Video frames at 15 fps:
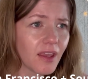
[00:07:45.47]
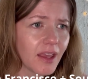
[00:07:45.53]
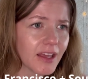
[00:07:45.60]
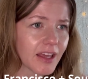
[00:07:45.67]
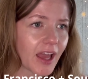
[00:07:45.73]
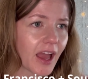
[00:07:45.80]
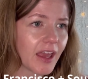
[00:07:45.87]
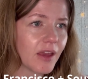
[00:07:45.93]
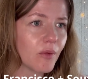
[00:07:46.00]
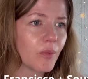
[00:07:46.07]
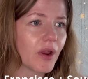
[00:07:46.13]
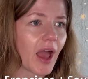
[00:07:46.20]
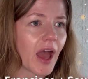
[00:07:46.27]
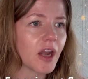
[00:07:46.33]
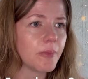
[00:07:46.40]
Kite
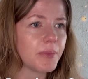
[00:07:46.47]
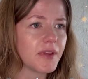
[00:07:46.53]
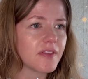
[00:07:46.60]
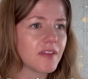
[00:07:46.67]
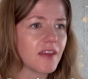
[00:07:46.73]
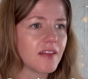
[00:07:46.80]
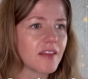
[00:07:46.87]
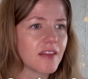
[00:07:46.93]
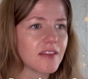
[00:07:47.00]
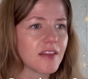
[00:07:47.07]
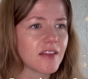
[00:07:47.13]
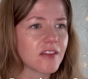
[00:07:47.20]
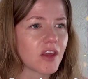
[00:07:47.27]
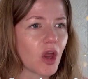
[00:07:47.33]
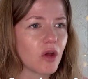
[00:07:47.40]
went out of business,
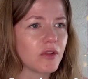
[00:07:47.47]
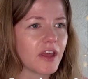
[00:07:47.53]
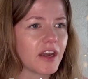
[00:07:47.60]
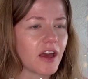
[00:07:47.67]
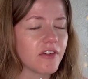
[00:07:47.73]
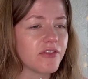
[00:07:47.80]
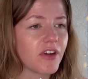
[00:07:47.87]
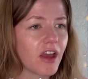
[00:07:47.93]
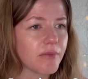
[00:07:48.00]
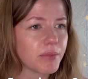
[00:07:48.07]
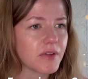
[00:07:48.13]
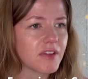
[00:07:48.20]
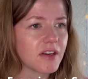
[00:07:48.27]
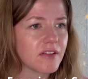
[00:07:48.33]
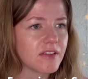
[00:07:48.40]
Cisco laid off
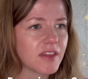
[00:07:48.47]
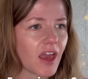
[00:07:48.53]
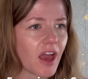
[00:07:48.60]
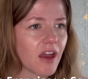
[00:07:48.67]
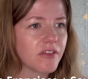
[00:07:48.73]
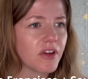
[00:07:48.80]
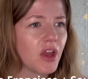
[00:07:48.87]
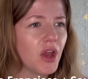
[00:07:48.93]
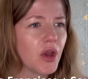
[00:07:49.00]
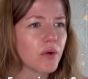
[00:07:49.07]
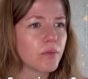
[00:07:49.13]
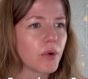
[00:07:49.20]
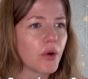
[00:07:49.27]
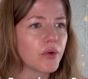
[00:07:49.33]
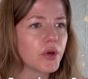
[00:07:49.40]
5% of staff,
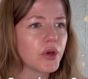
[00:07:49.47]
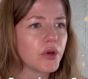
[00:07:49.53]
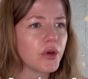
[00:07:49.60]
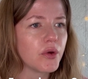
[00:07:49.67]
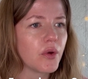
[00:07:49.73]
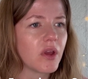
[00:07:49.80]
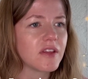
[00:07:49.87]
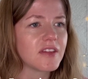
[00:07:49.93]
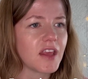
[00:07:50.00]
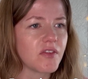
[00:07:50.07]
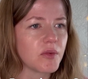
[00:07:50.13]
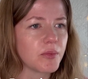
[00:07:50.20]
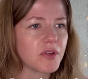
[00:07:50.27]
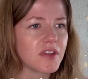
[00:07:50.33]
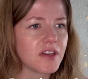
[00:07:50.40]
Roku,
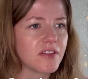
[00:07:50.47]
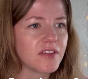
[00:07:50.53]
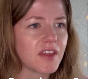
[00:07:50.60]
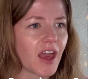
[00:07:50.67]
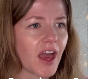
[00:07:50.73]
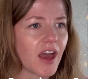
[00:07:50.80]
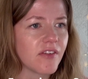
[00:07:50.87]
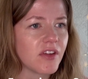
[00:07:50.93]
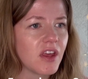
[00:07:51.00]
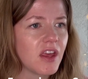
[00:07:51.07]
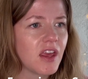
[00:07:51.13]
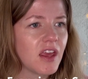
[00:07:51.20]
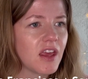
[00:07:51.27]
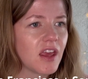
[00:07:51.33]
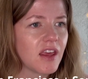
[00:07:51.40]
7% of staff,
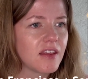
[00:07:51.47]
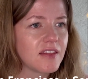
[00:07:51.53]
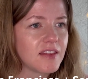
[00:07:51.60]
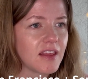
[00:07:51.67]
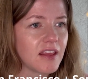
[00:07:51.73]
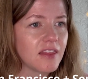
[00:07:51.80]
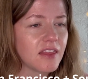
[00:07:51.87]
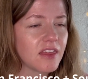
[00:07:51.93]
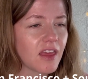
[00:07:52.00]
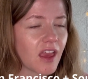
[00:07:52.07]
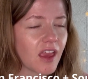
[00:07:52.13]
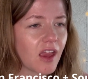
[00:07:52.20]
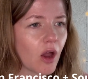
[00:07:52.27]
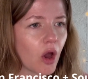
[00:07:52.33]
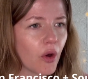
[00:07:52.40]

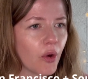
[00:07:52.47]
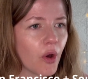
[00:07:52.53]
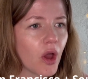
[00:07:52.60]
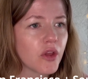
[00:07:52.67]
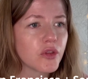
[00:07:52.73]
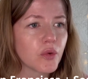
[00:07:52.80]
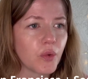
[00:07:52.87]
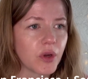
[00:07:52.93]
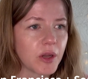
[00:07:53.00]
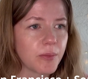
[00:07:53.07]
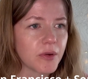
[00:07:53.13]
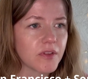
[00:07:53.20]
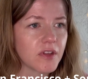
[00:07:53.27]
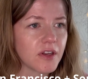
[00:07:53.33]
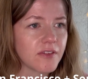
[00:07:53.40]
Synthego,
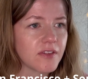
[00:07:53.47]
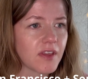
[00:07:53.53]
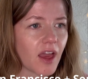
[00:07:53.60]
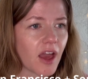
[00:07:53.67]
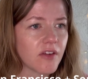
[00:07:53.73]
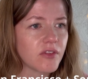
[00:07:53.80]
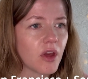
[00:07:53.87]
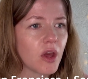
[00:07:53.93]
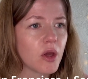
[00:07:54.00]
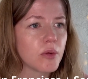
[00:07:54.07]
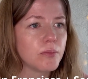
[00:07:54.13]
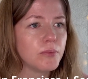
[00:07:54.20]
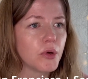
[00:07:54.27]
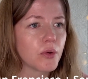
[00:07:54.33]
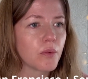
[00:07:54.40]
20% of staff,
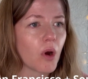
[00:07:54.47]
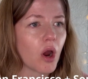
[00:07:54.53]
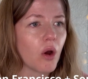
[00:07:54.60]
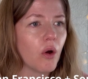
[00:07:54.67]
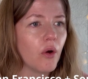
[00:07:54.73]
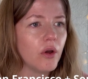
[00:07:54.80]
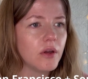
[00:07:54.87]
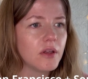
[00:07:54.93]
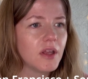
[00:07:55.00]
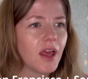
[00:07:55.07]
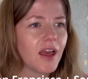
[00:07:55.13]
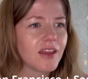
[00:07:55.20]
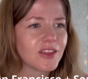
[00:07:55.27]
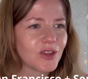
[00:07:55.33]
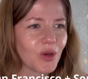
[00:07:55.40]
Muro,
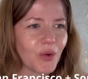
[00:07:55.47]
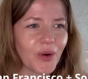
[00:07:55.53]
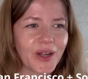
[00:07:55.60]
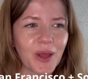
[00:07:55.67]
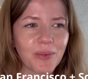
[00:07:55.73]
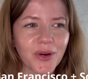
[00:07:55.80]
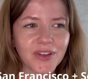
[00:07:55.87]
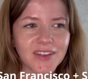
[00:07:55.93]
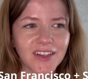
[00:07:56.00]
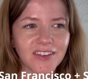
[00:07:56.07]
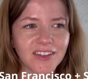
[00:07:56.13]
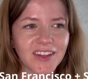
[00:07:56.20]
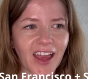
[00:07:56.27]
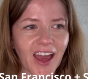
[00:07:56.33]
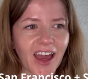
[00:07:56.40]
20% of
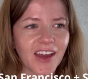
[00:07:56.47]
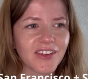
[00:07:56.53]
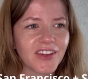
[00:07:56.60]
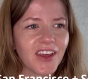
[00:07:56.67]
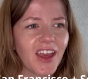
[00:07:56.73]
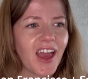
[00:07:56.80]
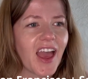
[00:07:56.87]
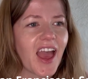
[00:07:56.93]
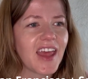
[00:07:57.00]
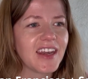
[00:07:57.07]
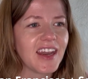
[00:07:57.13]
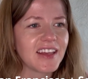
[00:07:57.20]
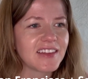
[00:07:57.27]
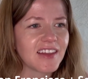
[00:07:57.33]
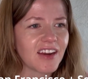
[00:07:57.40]
staff,
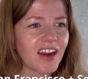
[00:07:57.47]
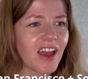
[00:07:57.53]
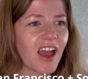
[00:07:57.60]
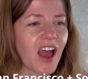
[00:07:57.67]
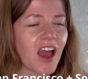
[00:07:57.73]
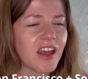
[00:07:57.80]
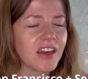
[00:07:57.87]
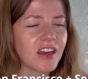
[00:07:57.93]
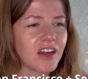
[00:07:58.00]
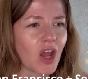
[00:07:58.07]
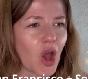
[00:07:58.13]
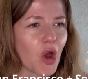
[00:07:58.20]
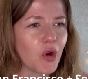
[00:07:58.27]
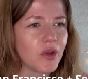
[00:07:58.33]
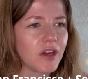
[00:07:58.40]
Netera
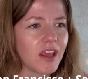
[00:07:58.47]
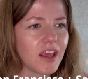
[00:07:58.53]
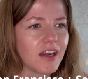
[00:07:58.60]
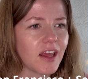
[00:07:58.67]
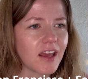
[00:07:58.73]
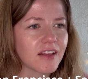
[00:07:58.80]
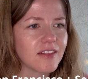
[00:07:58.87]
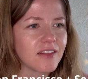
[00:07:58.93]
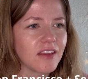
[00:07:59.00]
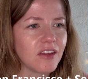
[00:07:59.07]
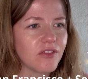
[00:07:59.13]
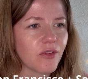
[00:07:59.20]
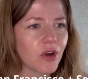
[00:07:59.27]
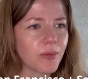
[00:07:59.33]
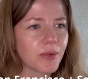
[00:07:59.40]
unknown,
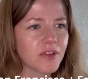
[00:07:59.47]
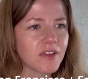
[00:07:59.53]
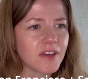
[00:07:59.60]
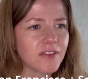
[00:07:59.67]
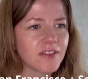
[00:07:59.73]
NXC 40% of